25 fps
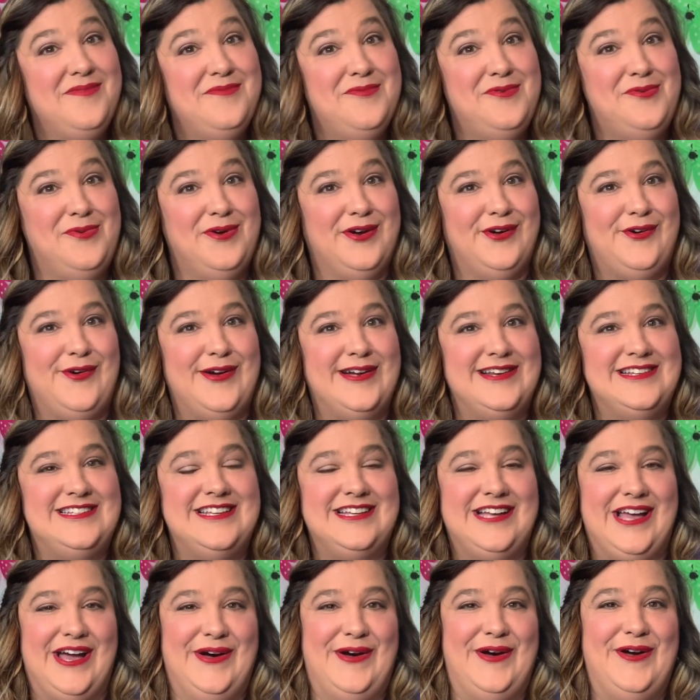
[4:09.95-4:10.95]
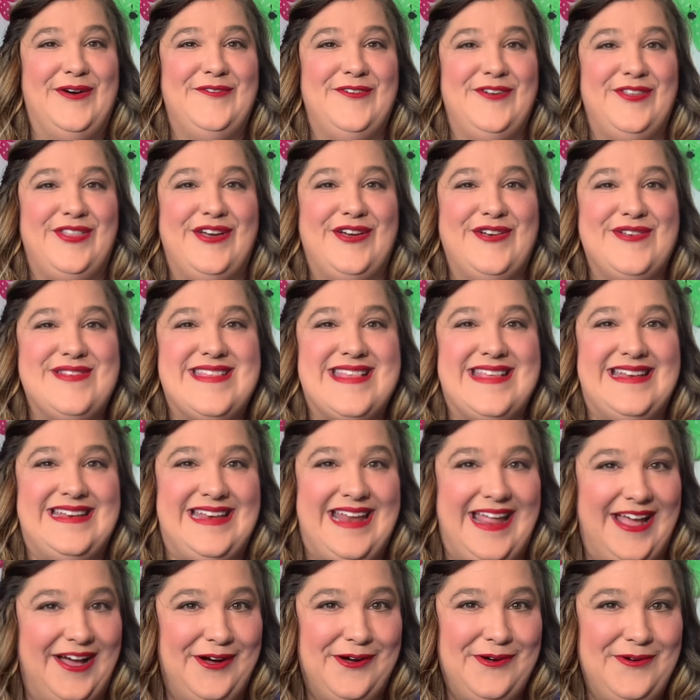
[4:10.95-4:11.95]
We're going to go over those
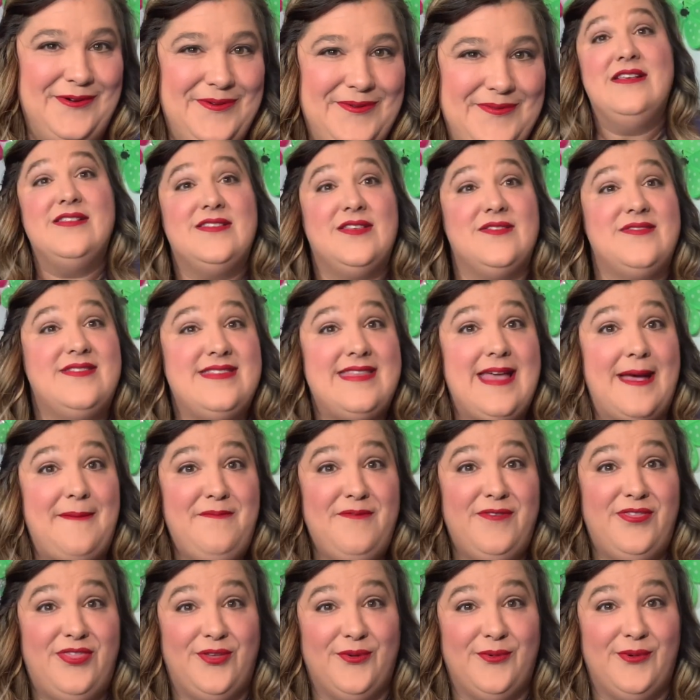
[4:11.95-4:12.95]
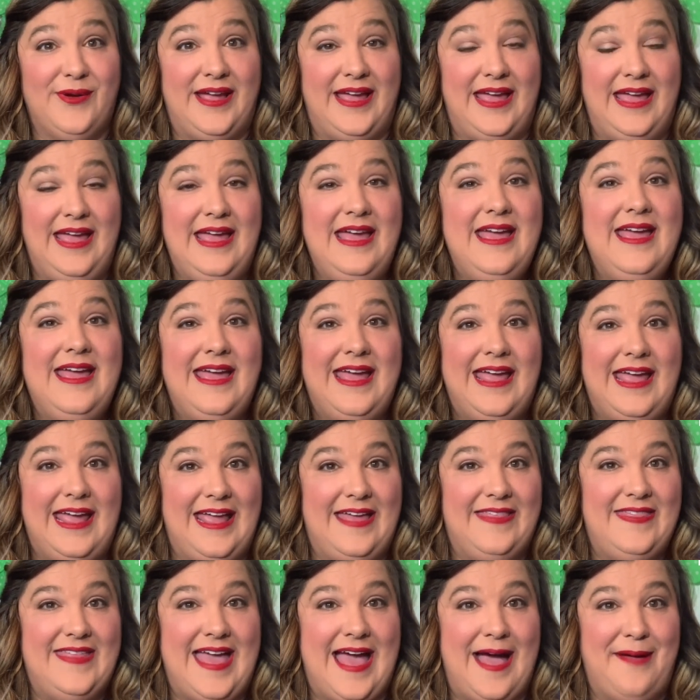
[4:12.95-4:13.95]
now. So step 3
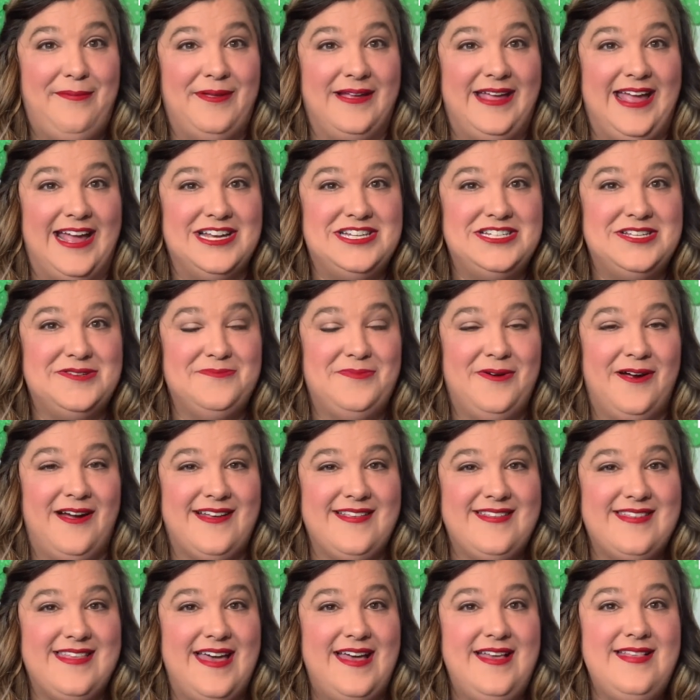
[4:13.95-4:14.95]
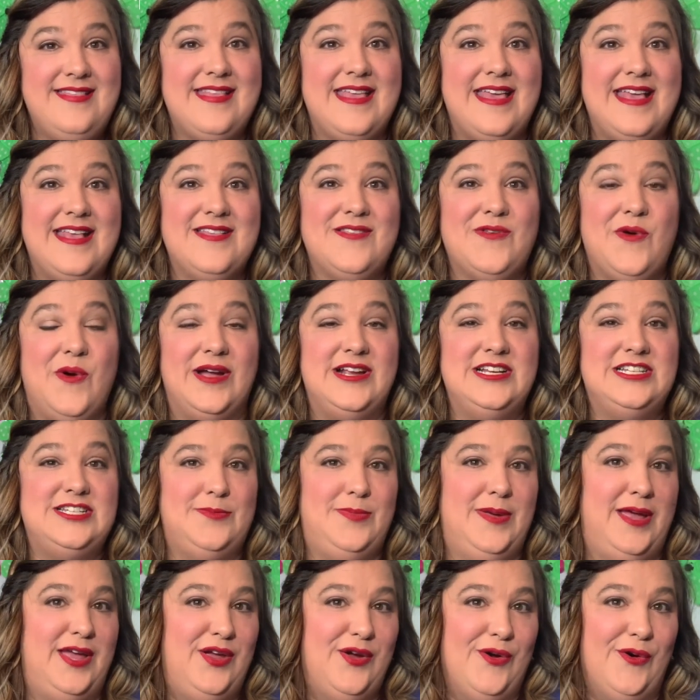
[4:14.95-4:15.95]
in the application process is going to
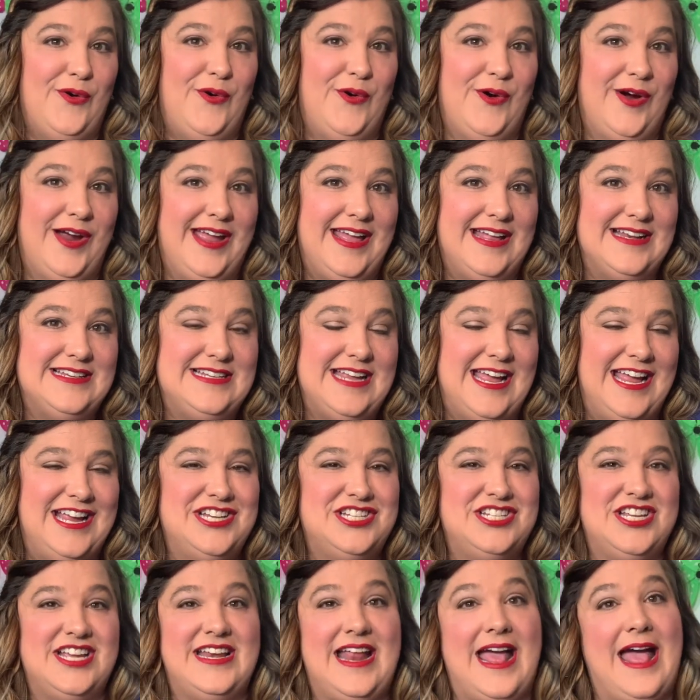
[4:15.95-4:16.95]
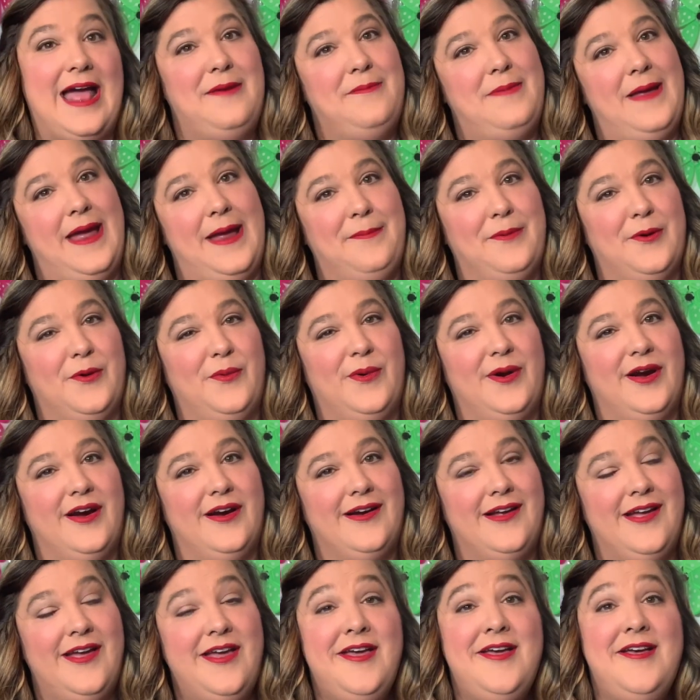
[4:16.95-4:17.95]
be your orientation and
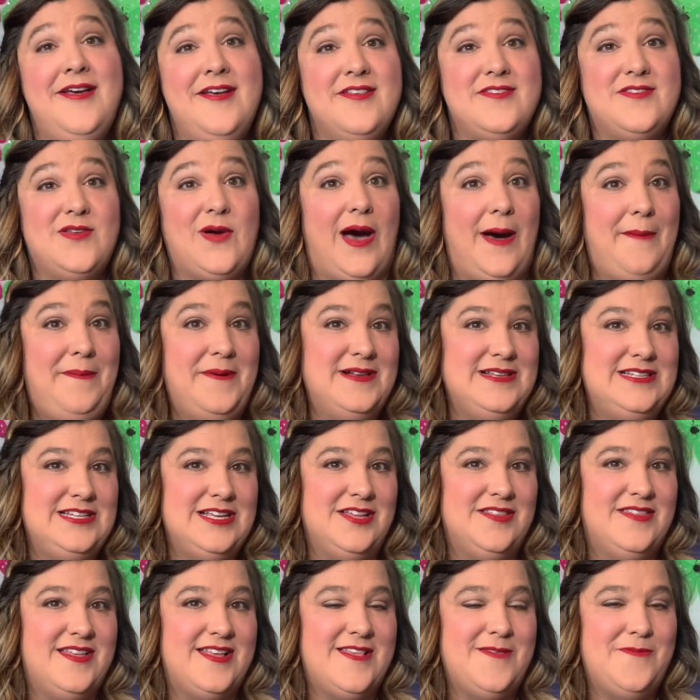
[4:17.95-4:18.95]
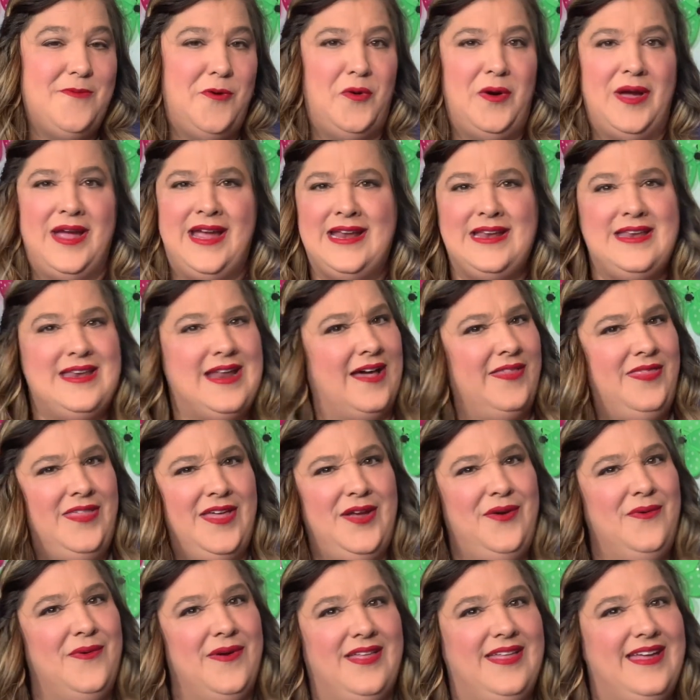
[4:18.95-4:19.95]
paperwork. So up until this point,
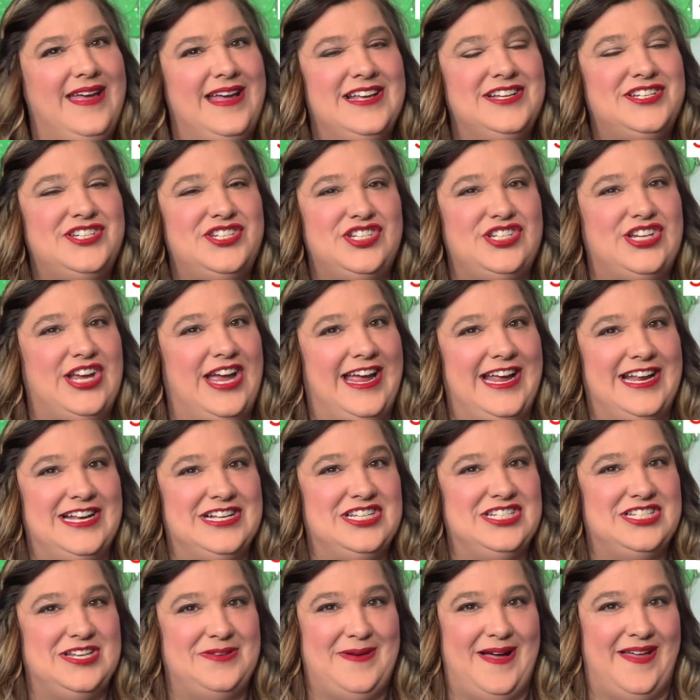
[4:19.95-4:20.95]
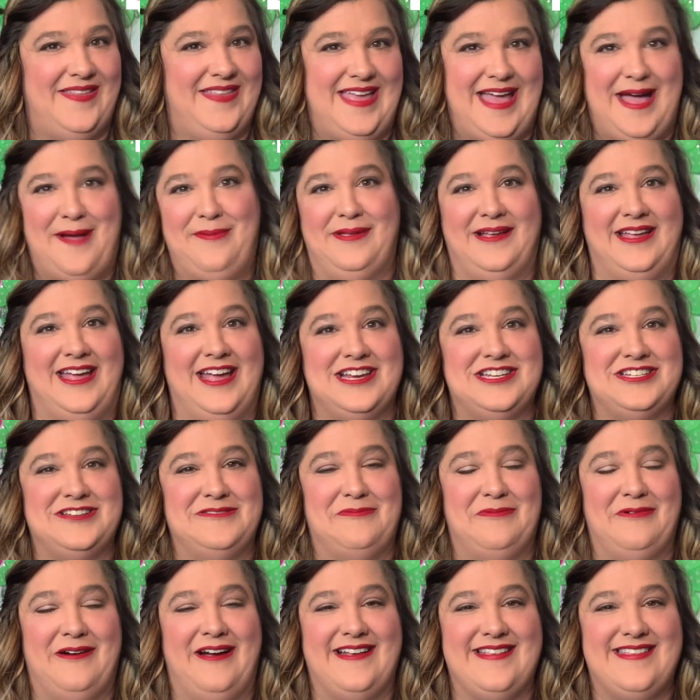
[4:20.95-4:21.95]
nothing really has changed about the
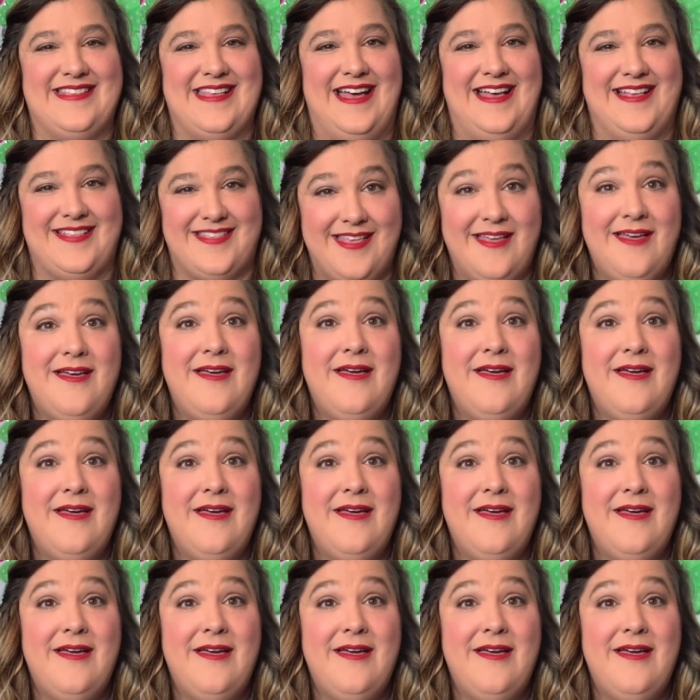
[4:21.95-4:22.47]
application process.